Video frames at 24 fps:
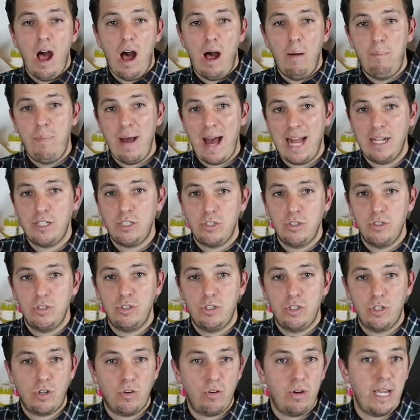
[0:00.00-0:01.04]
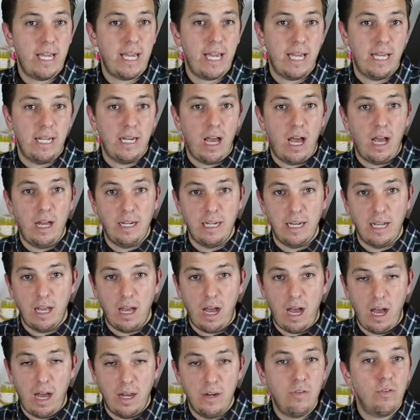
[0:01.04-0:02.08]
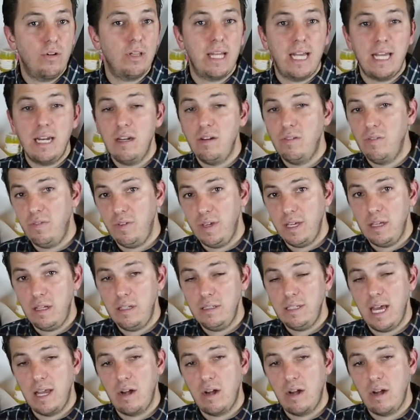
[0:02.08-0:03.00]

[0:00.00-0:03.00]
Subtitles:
a bachelor's degree in an unrelated field